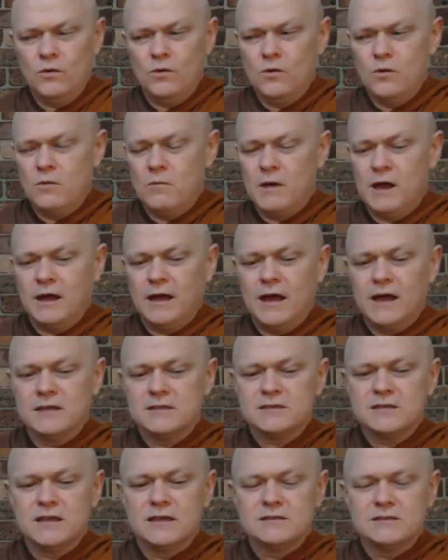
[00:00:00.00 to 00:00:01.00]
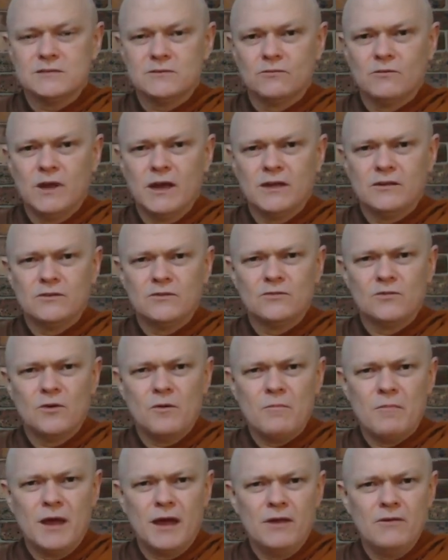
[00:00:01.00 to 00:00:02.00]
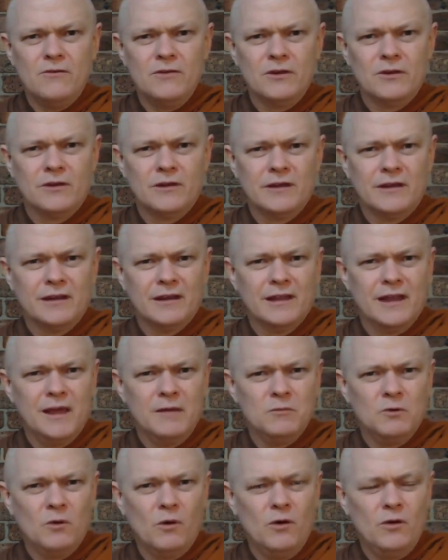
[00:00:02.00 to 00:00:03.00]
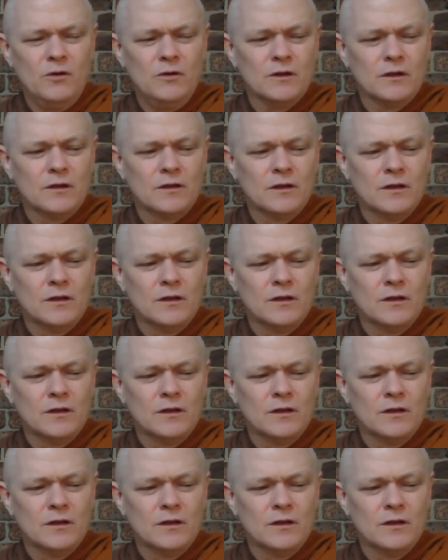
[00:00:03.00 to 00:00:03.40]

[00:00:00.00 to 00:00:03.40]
among us has the right to draw a boundary on it and claim to own it?